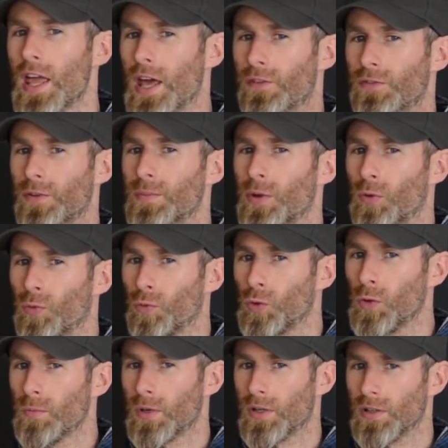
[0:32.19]
And from the
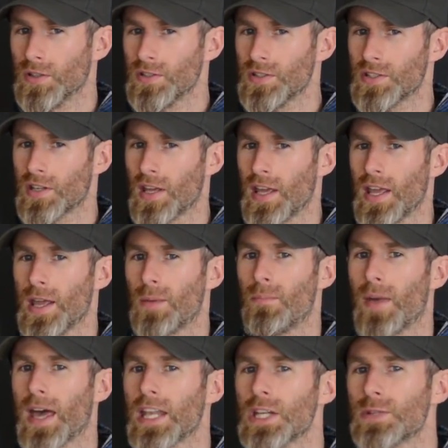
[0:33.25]
rumors,
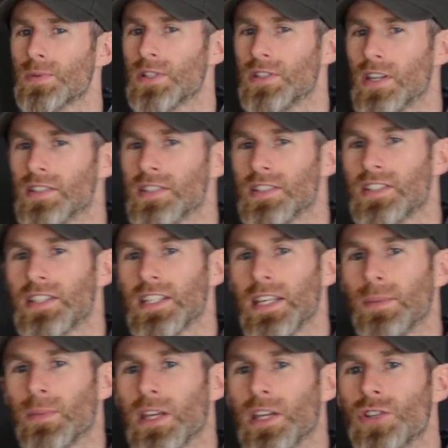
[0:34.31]
management doesn't
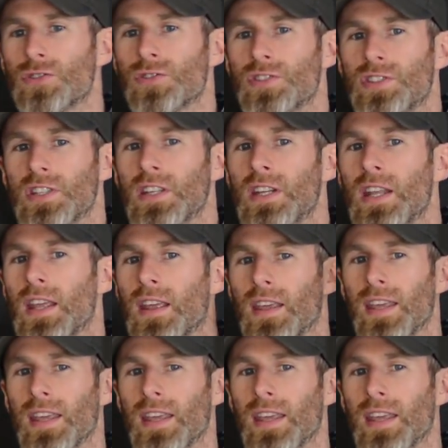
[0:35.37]
seem interested